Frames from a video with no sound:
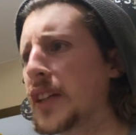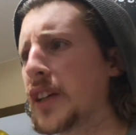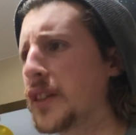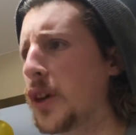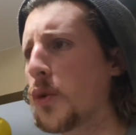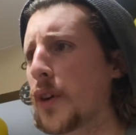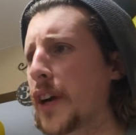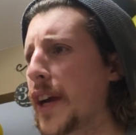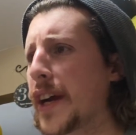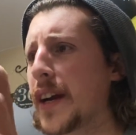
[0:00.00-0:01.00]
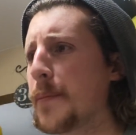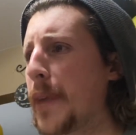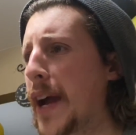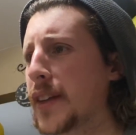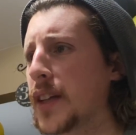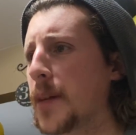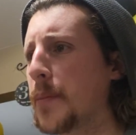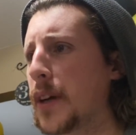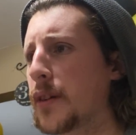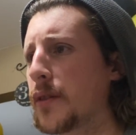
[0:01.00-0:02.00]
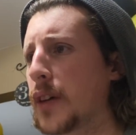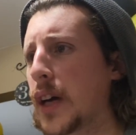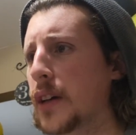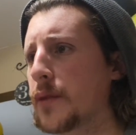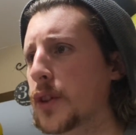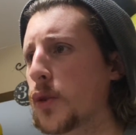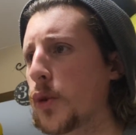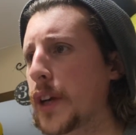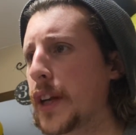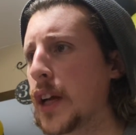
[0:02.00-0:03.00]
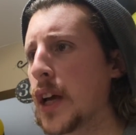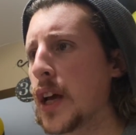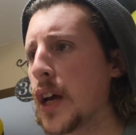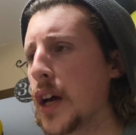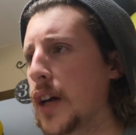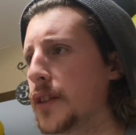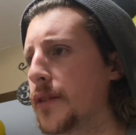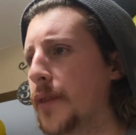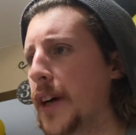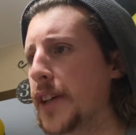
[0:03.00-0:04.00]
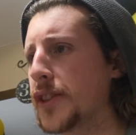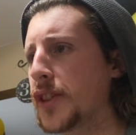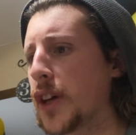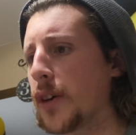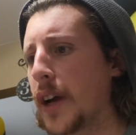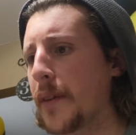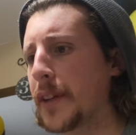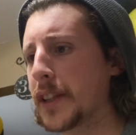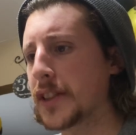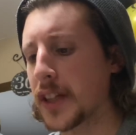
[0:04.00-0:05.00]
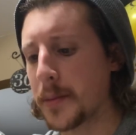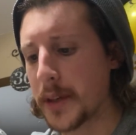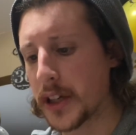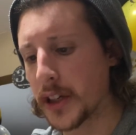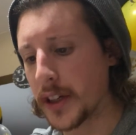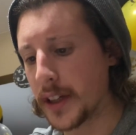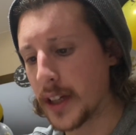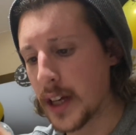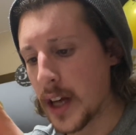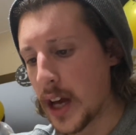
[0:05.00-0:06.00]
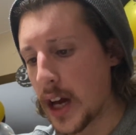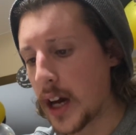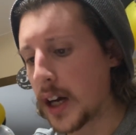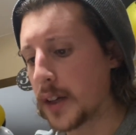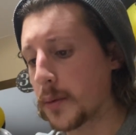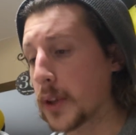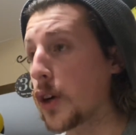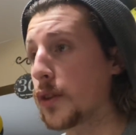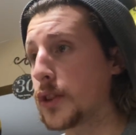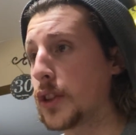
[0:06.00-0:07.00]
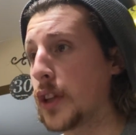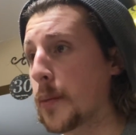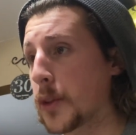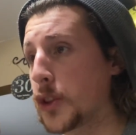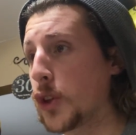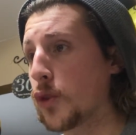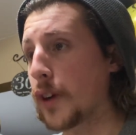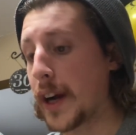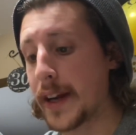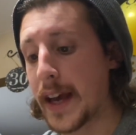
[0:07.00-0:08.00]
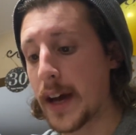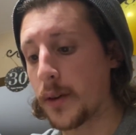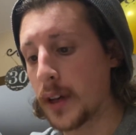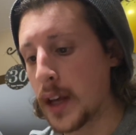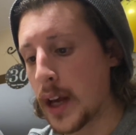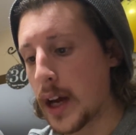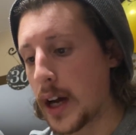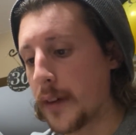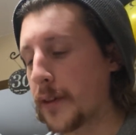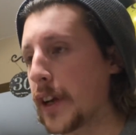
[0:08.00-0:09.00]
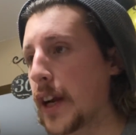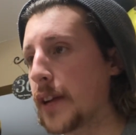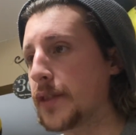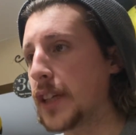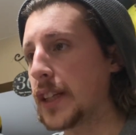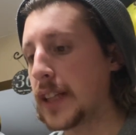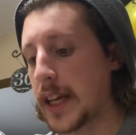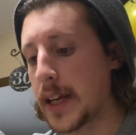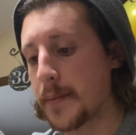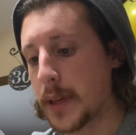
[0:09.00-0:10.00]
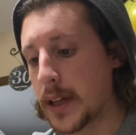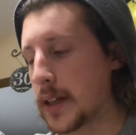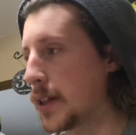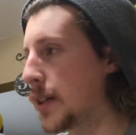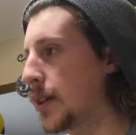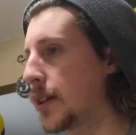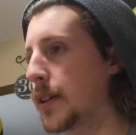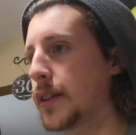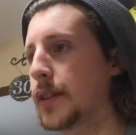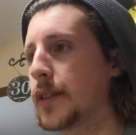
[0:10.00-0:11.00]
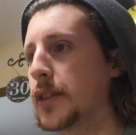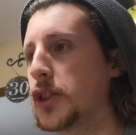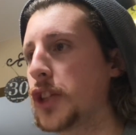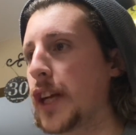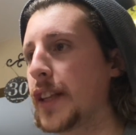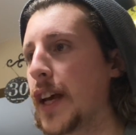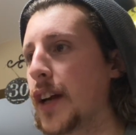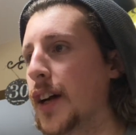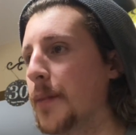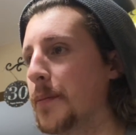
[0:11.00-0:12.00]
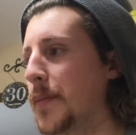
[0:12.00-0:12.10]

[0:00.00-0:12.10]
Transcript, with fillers: don't worry, I got it backed up on a on a recorded uh, device, so everything's gonna be good. Uh, we're going to number two right now uh, for the NFC team. Shake that up,